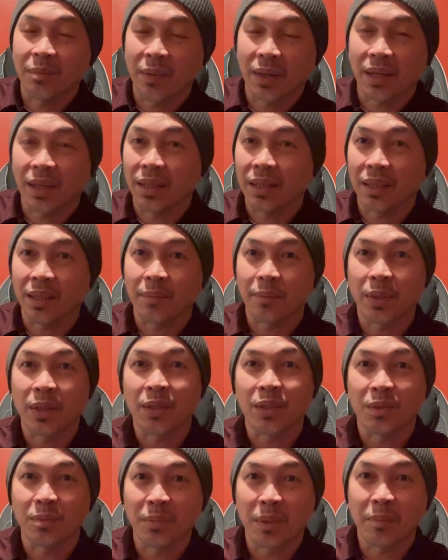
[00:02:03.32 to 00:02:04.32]
but
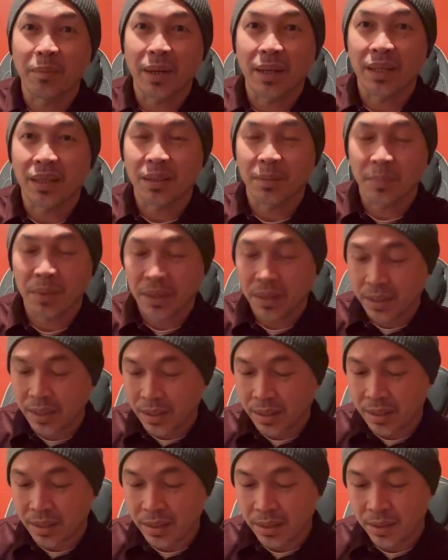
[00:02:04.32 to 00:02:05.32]
because of my bad
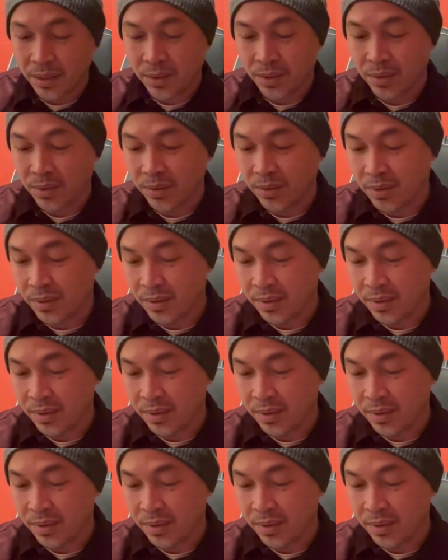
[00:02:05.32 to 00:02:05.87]
experience. So